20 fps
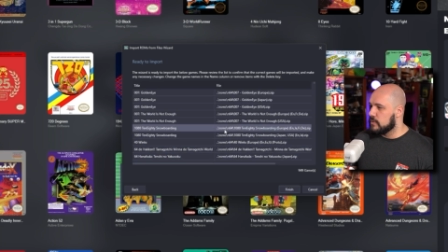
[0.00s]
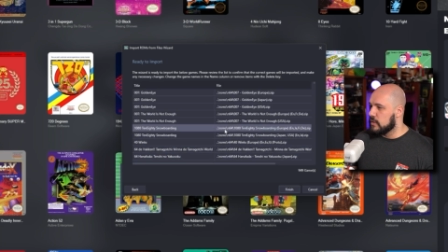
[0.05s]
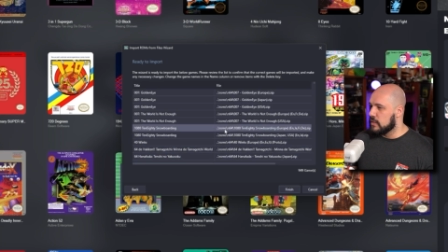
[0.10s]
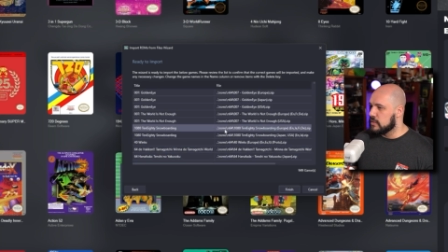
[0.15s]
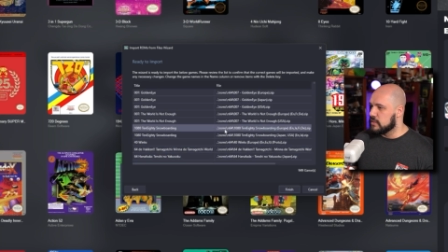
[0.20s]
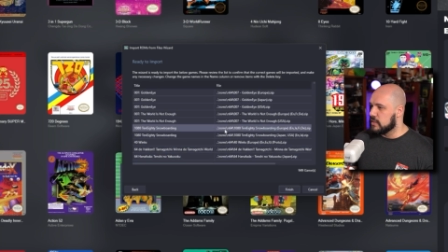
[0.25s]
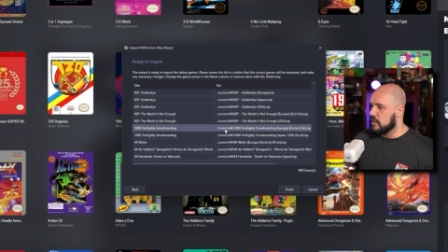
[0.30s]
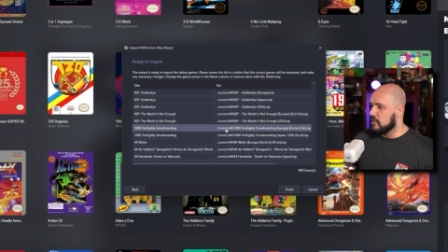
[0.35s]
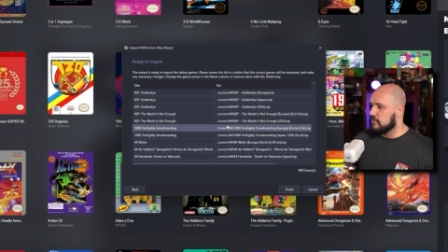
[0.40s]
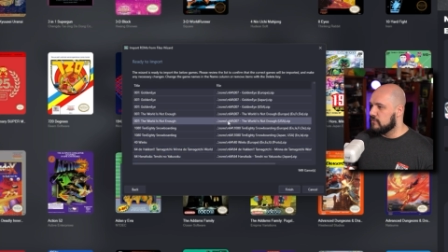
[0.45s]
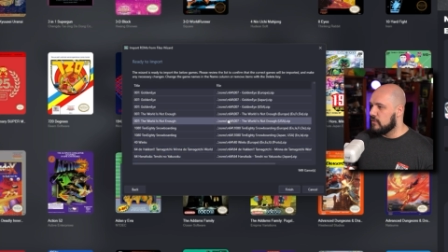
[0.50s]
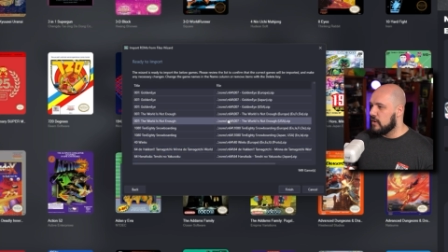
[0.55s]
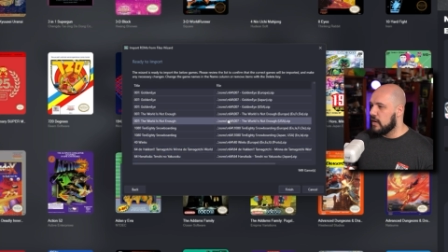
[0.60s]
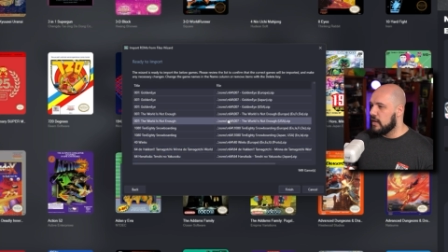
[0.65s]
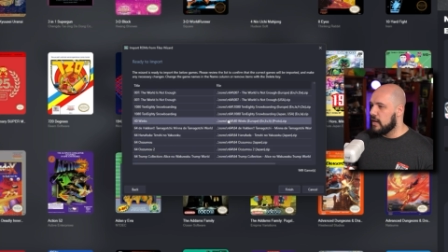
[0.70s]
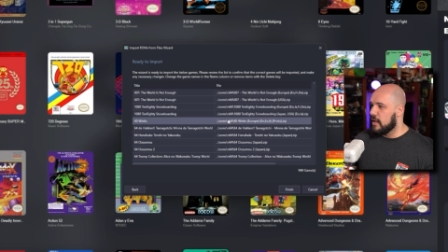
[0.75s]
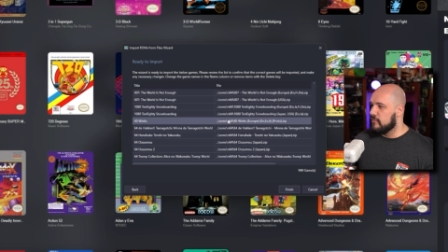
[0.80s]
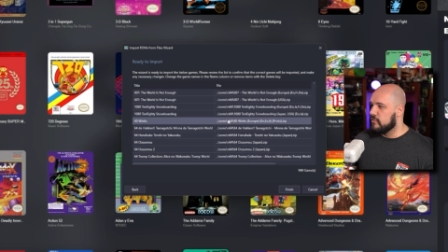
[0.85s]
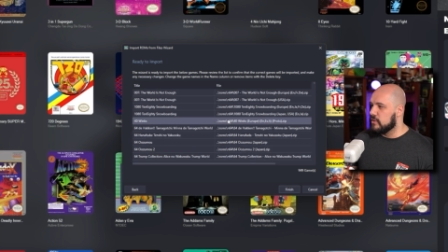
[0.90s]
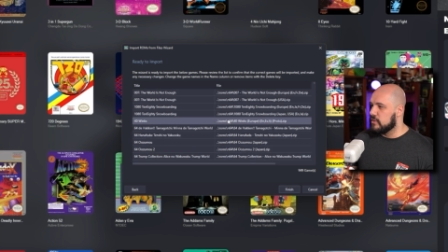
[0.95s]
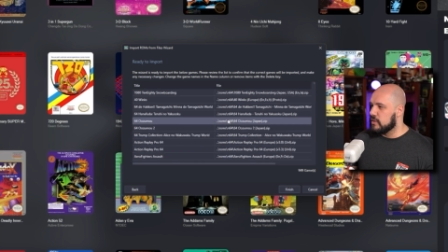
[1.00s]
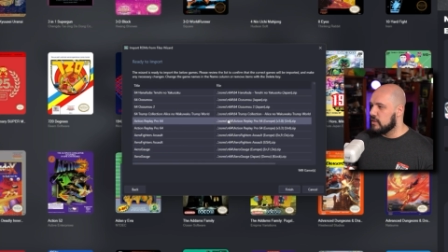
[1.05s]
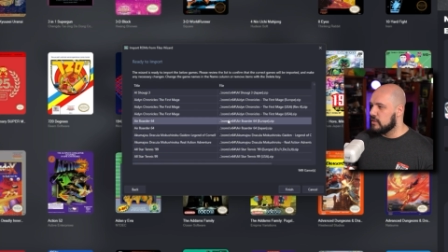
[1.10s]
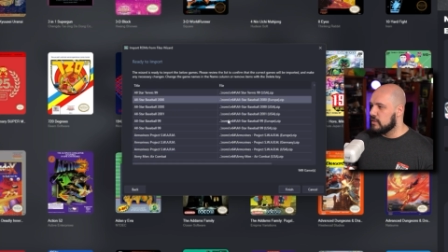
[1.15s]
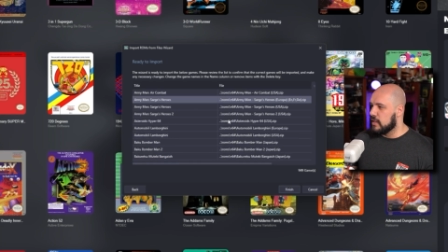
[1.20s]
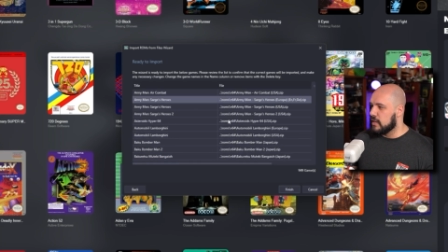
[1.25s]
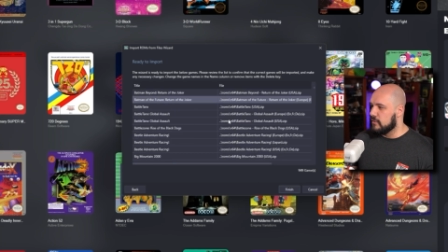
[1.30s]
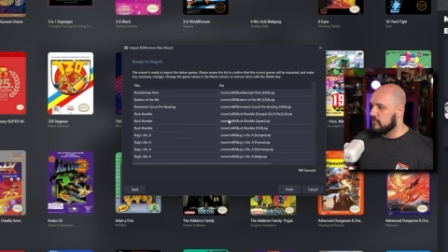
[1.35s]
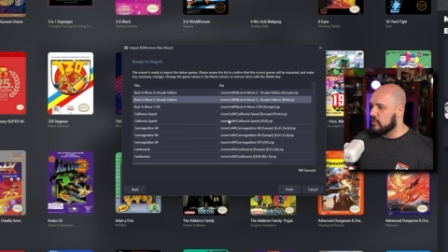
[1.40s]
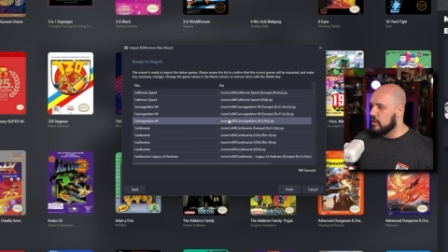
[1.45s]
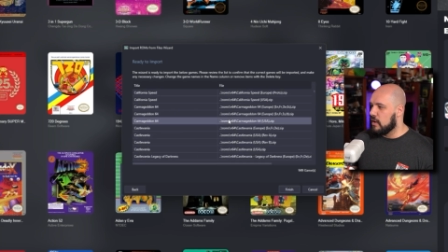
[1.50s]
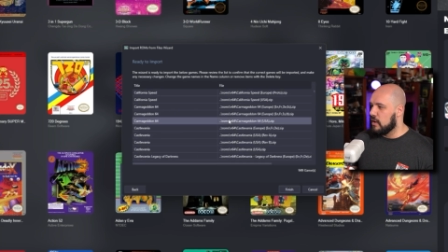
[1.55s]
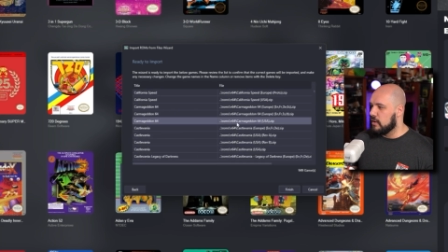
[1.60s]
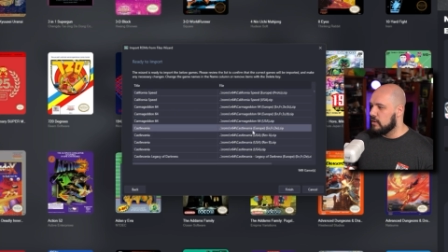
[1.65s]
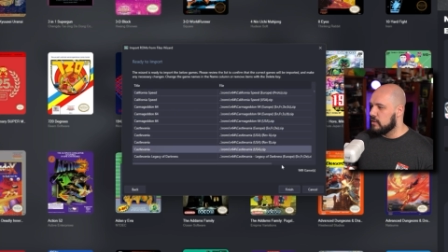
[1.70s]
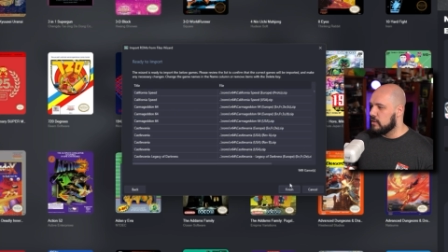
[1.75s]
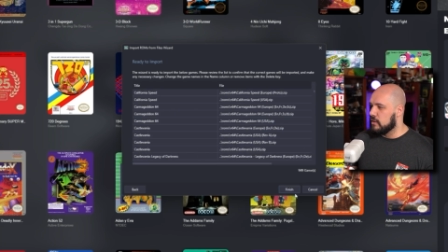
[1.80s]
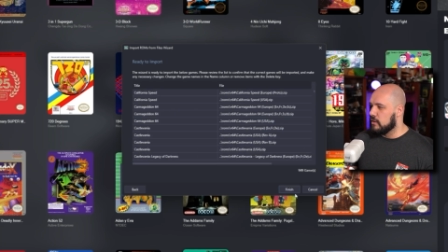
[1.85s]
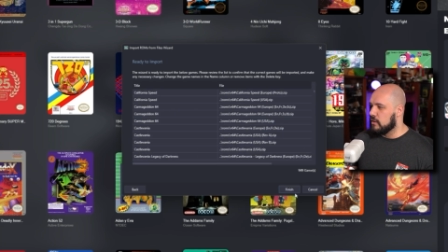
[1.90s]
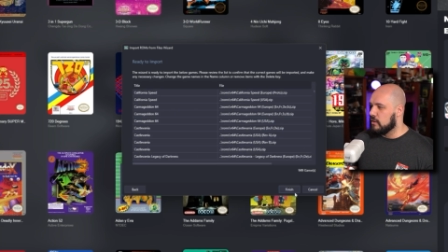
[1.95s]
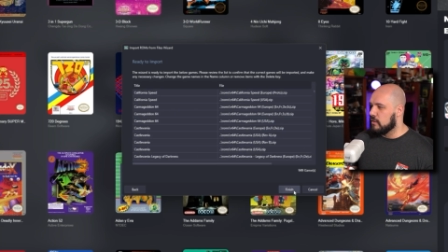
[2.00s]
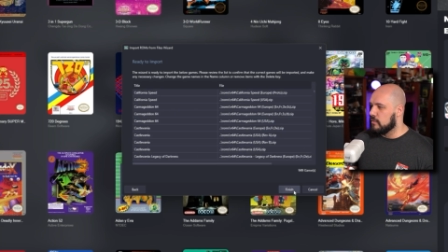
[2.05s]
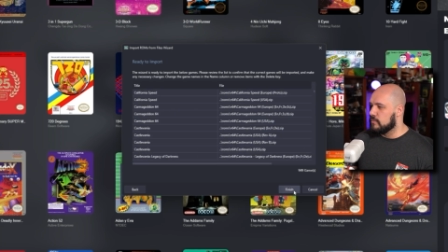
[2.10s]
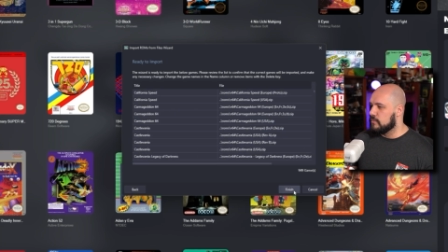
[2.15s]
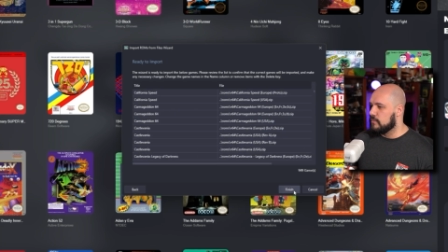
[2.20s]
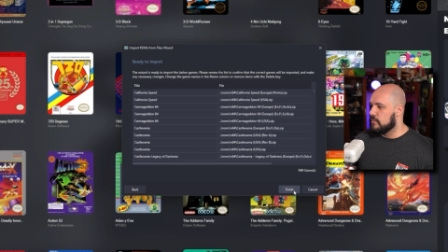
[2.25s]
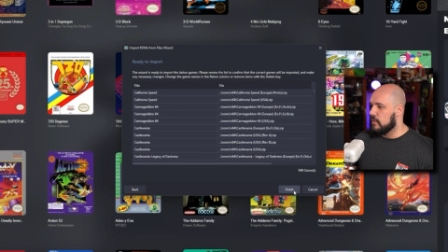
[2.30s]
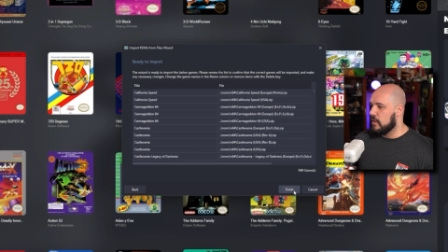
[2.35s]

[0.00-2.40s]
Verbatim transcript: It's going to find everything that I've got here.